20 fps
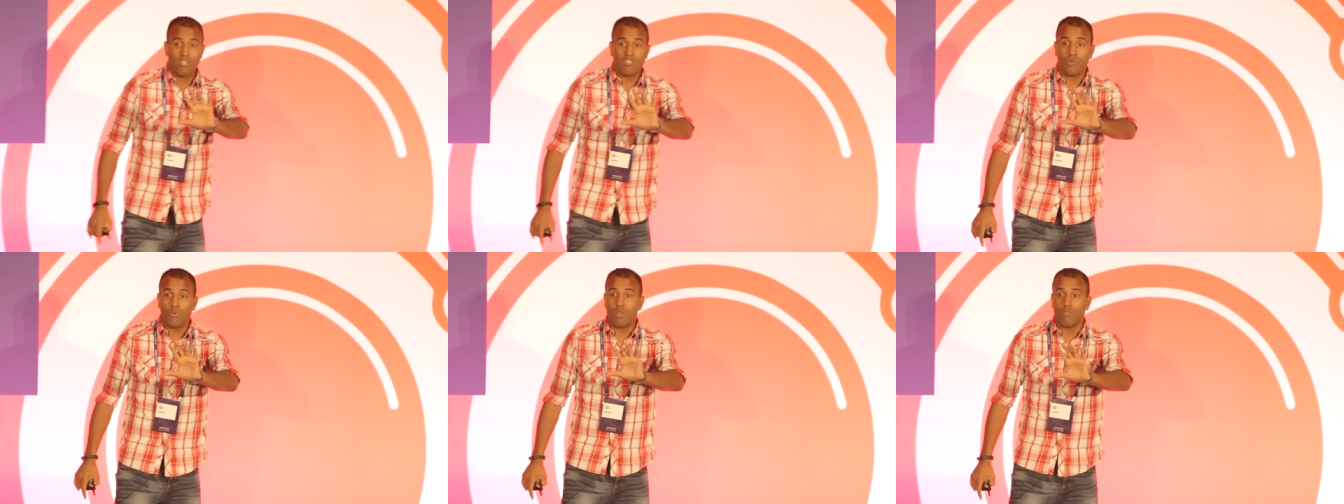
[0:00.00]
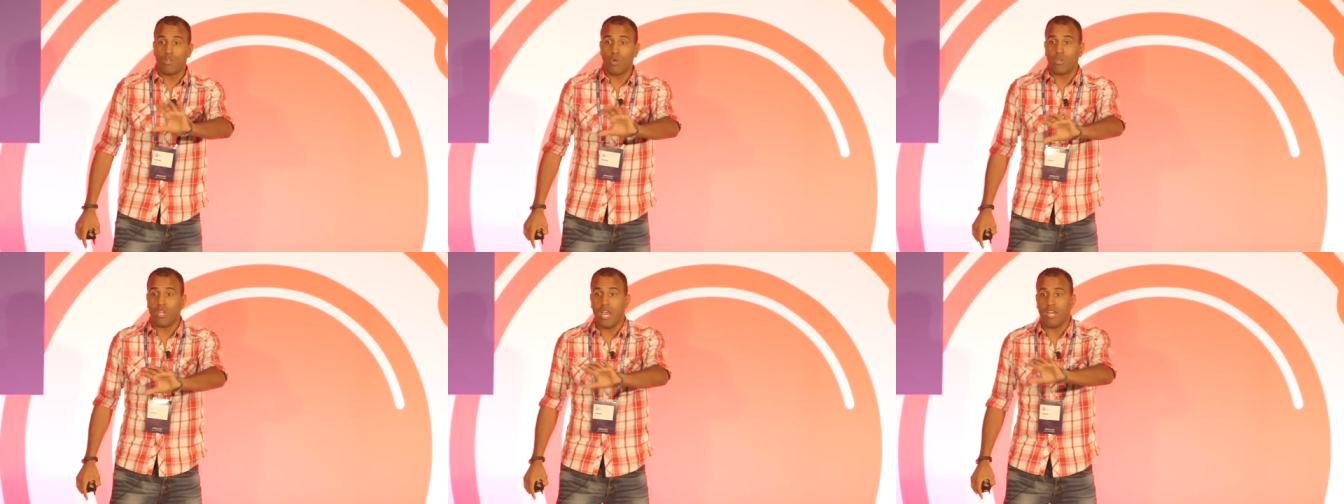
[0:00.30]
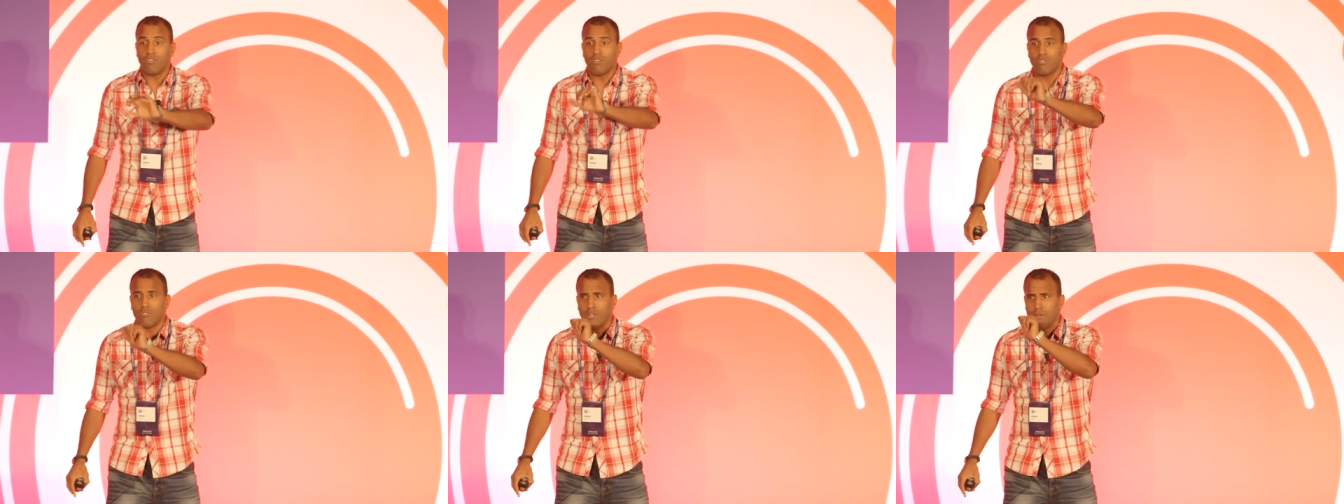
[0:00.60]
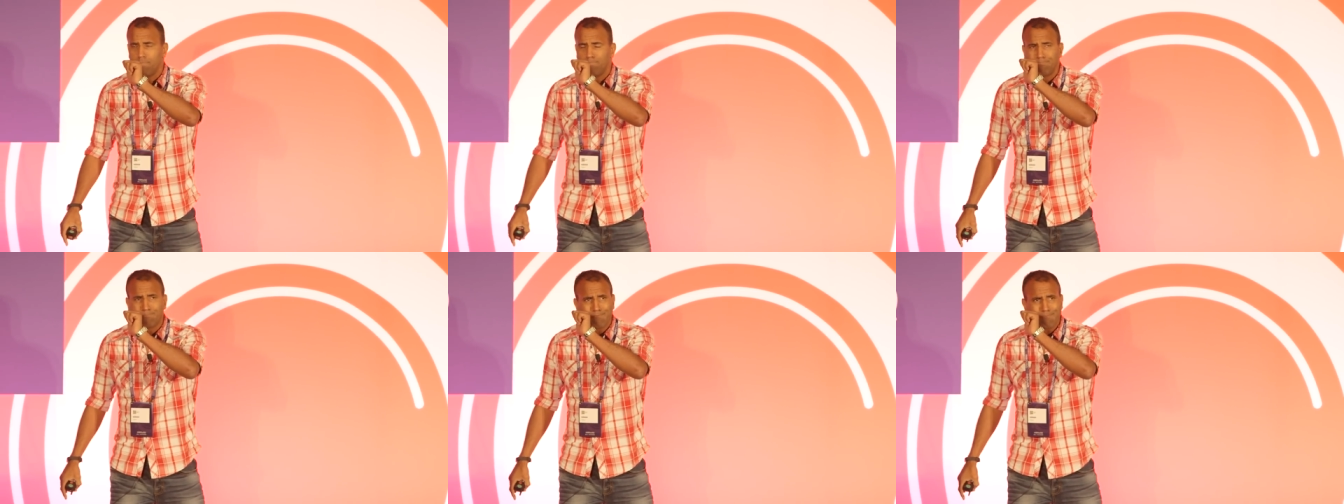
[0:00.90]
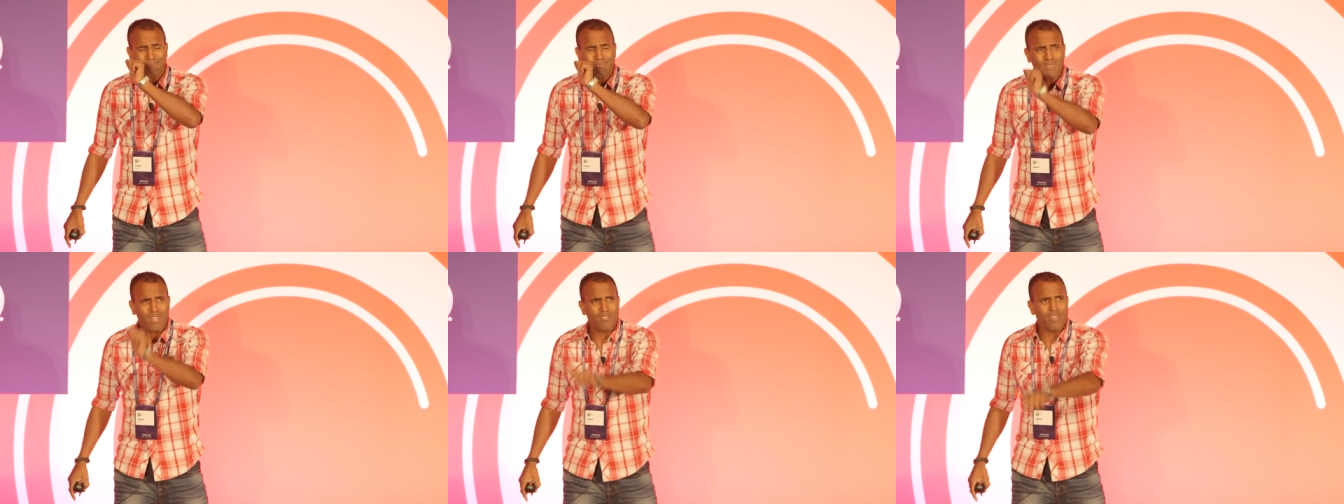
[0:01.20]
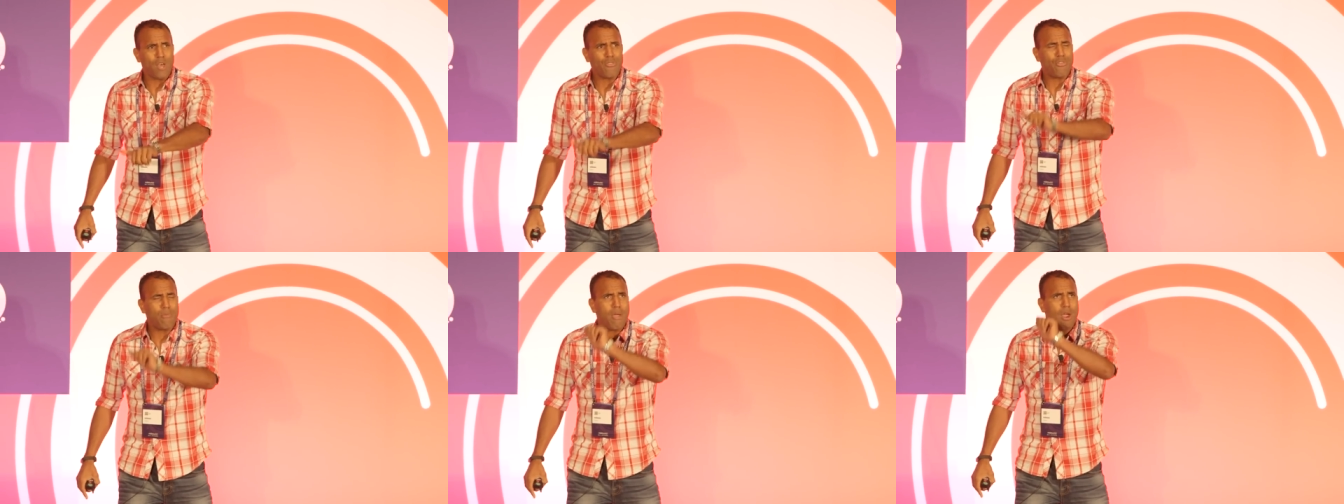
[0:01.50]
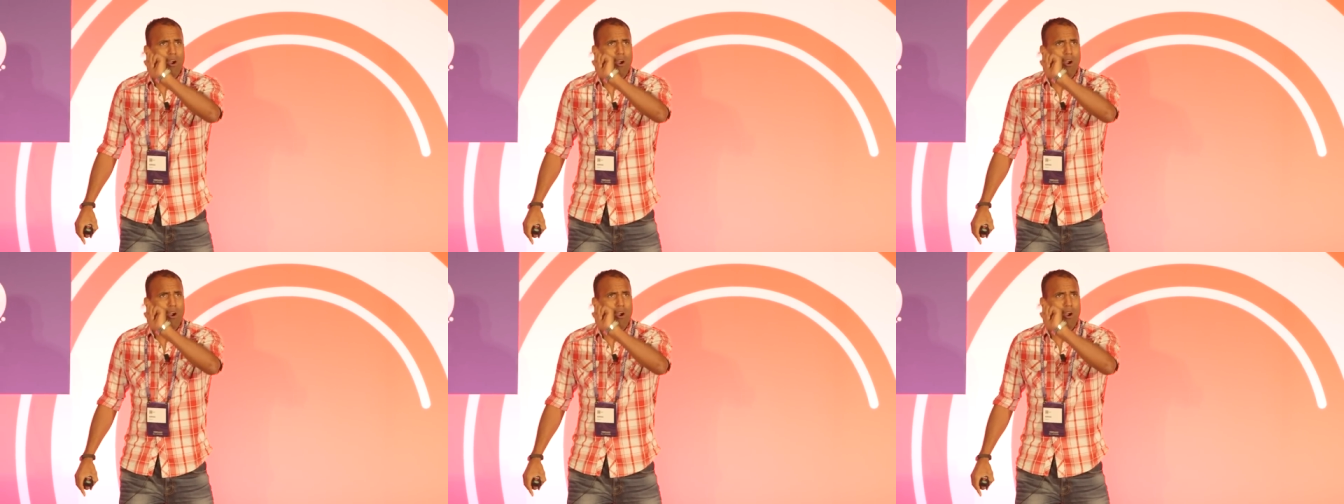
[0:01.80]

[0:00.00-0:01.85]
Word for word: He said we have locations in South